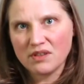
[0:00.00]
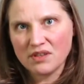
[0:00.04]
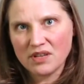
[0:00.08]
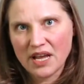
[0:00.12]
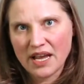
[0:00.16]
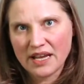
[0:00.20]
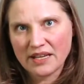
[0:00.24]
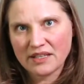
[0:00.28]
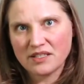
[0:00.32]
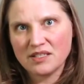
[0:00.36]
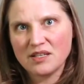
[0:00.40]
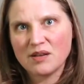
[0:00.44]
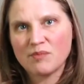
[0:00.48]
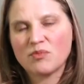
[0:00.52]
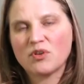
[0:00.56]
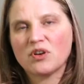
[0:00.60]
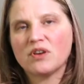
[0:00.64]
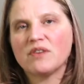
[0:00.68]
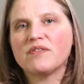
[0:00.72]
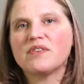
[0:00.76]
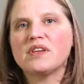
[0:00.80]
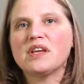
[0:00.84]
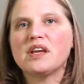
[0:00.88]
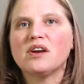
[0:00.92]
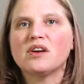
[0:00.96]
X number
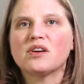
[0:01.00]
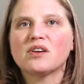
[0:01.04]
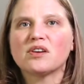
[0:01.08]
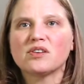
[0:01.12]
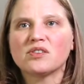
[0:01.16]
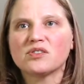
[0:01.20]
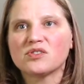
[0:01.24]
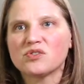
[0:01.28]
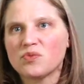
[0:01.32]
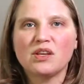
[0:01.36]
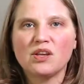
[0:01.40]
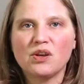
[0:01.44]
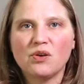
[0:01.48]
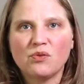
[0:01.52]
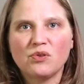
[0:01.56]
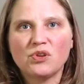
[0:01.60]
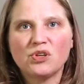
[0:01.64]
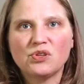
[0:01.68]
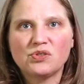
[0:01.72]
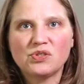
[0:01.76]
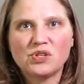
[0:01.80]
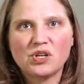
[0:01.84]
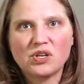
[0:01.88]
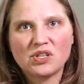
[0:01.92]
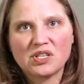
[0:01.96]
of years,
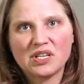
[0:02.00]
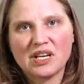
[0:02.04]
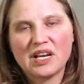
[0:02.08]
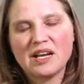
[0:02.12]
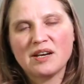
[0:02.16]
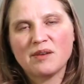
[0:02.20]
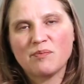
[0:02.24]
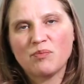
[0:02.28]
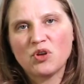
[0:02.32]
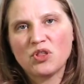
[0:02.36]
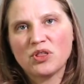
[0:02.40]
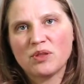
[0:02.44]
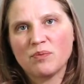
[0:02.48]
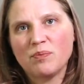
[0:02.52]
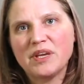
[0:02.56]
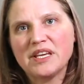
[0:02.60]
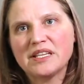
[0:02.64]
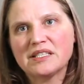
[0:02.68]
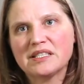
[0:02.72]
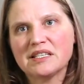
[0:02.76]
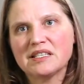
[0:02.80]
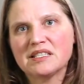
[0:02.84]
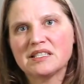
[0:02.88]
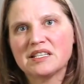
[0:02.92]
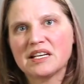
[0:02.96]
you start to kind of put the
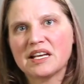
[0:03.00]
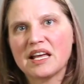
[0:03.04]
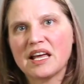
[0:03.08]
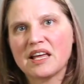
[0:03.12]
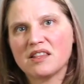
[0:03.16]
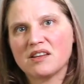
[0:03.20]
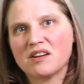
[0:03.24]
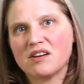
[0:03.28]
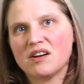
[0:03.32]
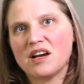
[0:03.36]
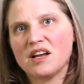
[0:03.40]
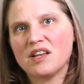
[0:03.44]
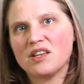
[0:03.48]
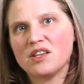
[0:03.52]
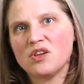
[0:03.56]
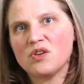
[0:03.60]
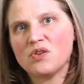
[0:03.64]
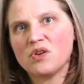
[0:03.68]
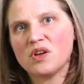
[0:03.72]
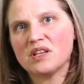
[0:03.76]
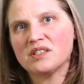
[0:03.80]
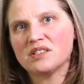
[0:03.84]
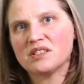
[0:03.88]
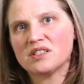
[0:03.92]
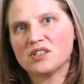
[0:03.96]
pieces together and you
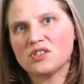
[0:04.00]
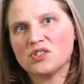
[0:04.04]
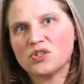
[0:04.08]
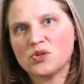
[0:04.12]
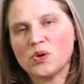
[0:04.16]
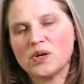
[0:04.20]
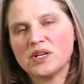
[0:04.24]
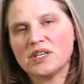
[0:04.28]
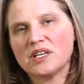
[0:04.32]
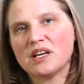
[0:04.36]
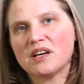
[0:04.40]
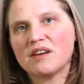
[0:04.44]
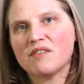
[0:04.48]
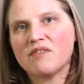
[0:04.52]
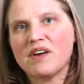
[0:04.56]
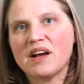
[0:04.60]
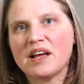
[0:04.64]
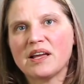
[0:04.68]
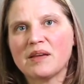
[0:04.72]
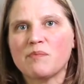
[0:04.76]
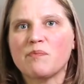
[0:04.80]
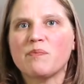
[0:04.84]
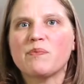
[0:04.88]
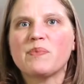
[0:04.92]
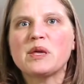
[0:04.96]
can start to
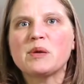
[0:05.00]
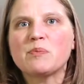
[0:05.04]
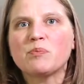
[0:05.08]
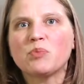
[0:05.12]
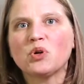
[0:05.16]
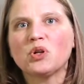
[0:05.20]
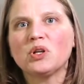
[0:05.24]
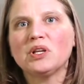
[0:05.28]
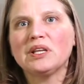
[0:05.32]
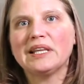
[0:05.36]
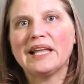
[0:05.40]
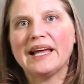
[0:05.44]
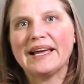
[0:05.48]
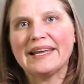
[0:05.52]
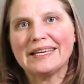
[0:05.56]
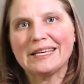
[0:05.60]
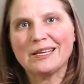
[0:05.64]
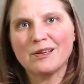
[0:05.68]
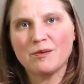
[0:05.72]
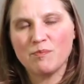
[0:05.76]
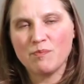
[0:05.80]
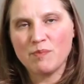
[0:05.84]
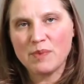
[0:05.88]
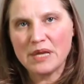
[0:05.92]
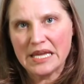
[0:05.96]
identify people
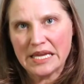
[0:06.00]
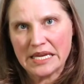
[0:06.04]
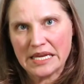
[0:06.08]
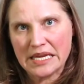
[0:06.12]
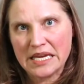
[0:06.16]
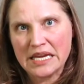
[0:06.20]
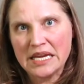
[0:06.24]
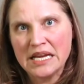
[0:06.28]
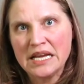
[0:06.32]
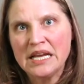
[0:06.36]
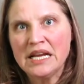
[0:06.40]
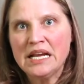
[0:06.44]
like me.